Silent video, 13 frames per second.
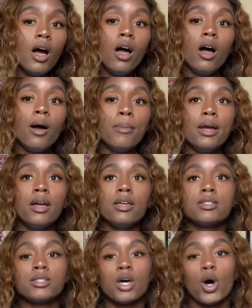Um,
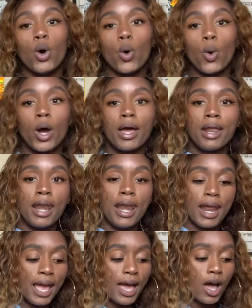and so
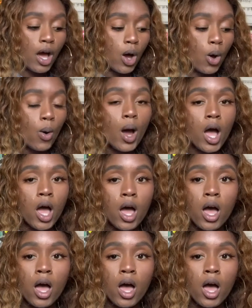now